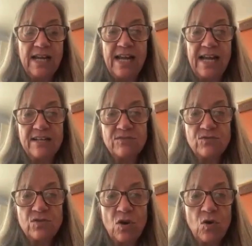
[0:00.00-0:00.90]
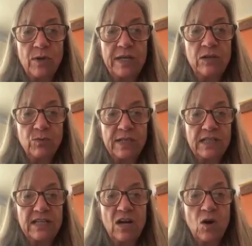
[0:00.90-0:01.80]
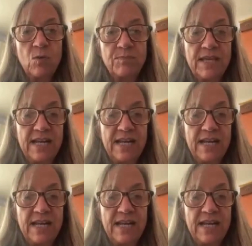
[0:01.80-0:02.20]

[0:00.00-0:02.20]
And so we really hope